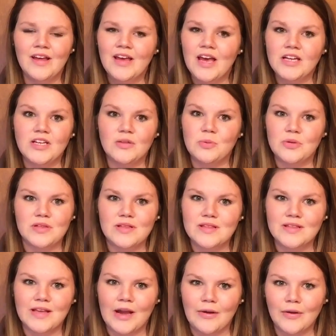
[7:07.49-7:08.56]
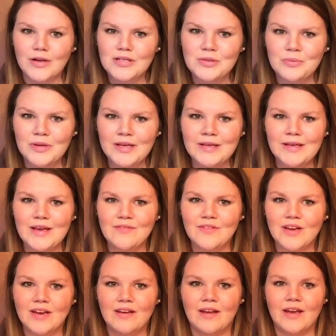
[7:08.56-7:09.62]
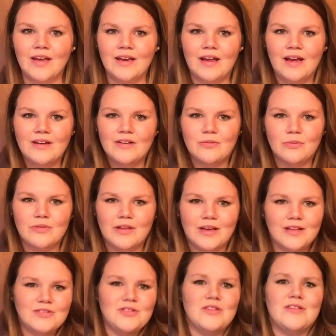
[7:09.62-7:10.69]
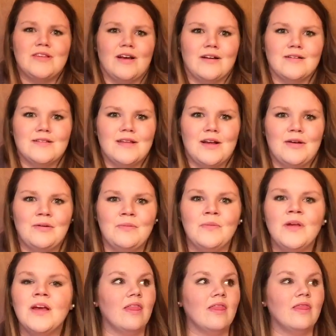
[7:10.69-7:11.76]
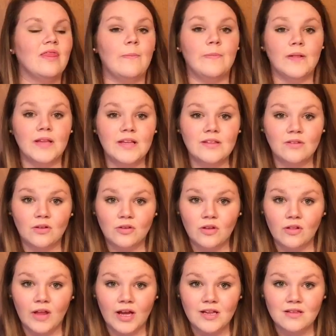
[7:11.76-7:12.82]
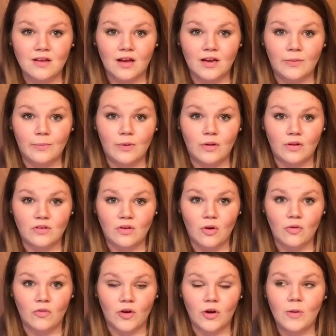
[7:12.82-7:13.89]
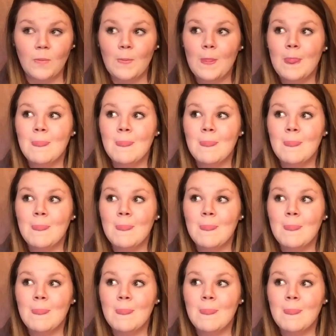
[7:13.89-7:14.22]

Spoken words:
It just wasn't scary to me, even at night. I just was like, it's just Youngstown. The police turn their lights on and pull us over,